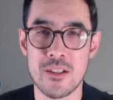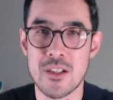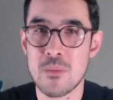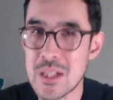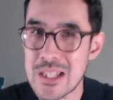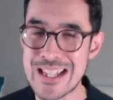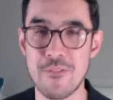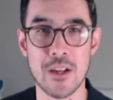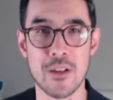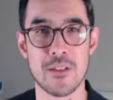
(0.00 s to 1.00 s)

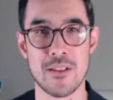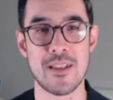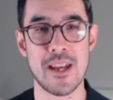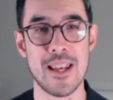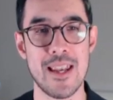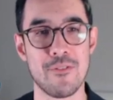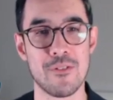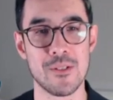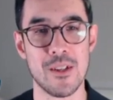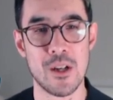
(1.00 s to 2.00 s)
specific on a state level,